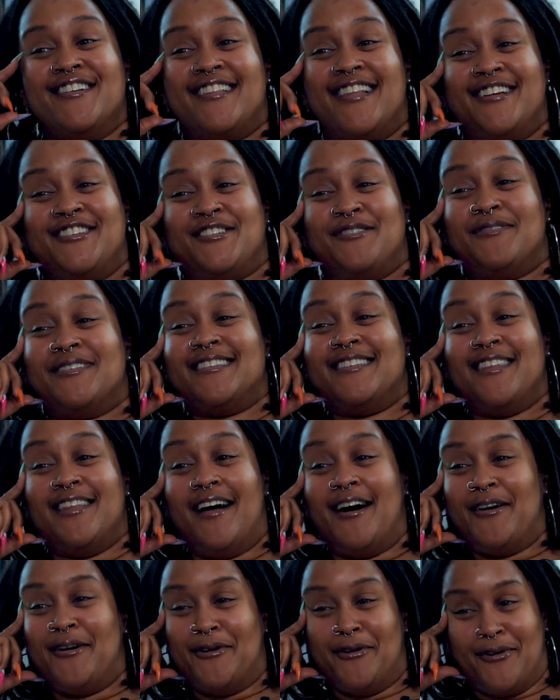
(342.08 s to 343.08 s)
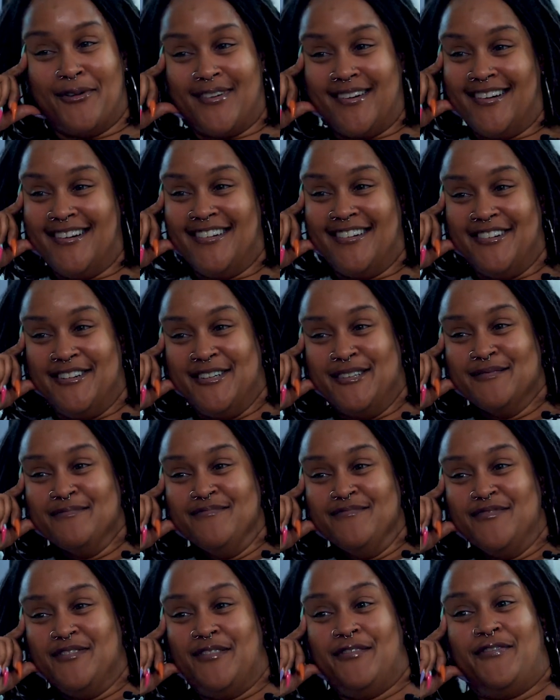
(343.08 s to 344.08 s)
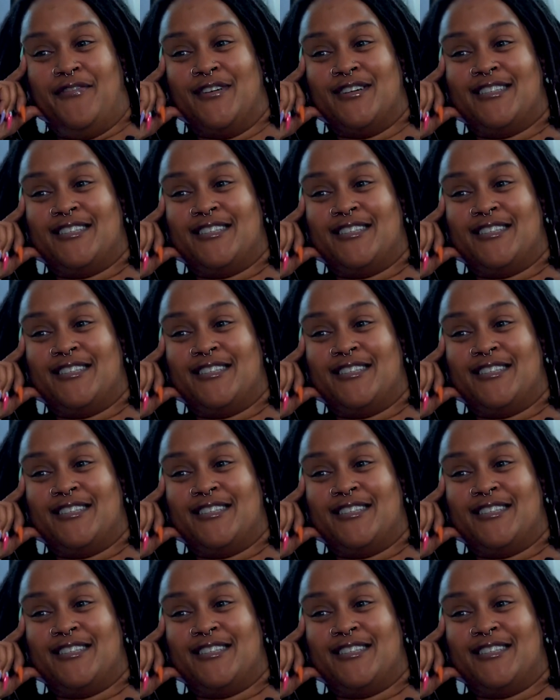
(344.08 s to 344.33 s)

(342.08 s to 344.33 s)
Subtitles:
that shit was long for